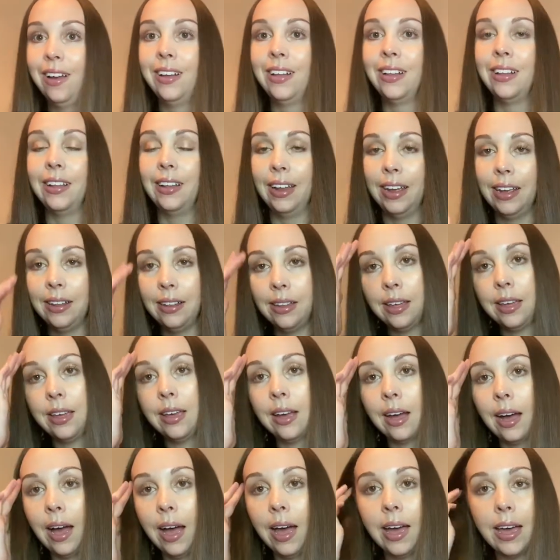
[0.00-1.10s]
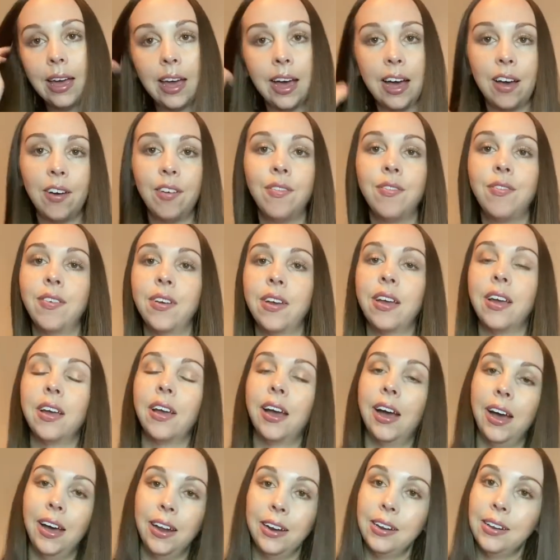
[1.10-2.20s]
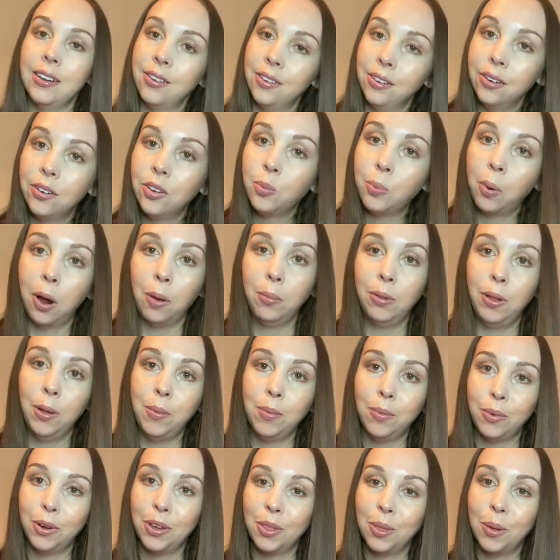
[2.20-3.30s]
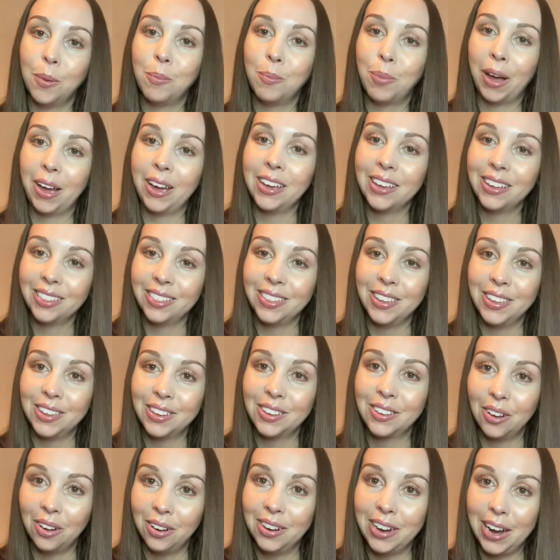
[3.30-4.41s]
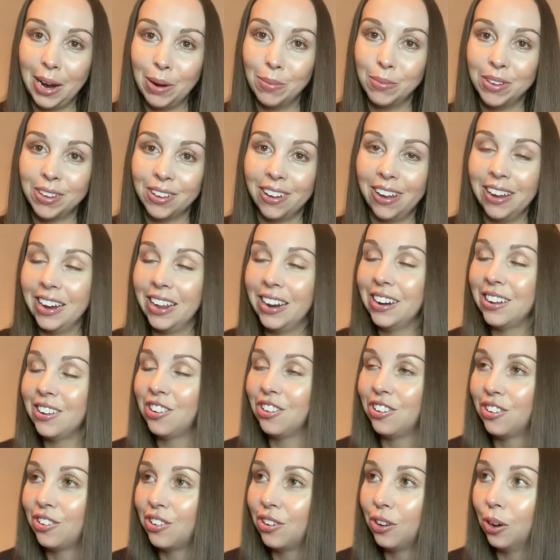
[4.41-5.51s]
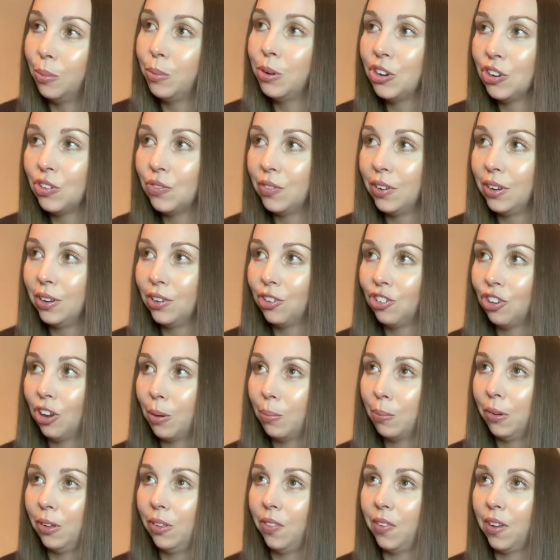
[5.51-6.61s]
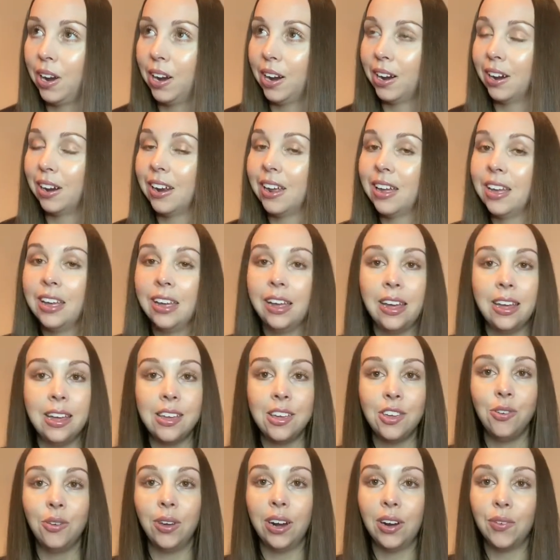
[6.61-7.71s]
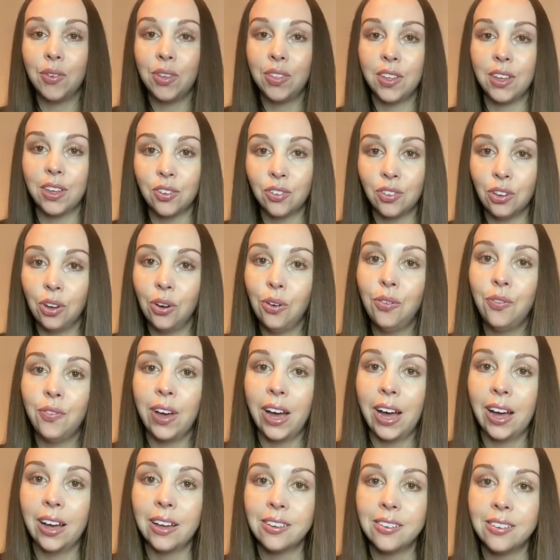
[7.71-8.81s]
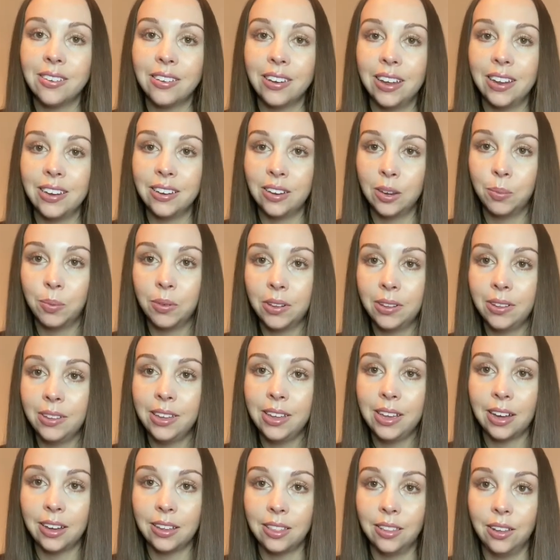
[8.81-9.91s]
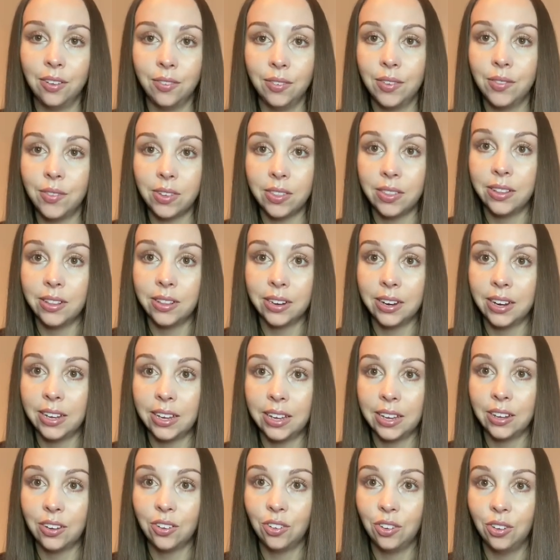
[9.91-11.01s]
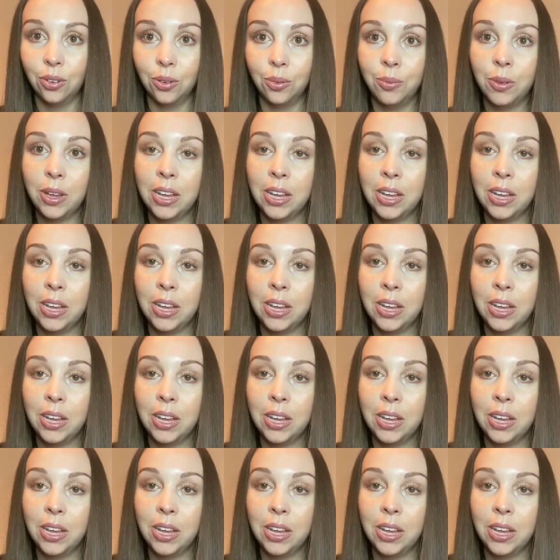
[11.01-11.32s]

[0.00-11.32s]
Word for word: lately I have had a serious problem with buying things on Amazon. It is just so much fun to shop on there you get everything so fast and typically I love everything that I get too.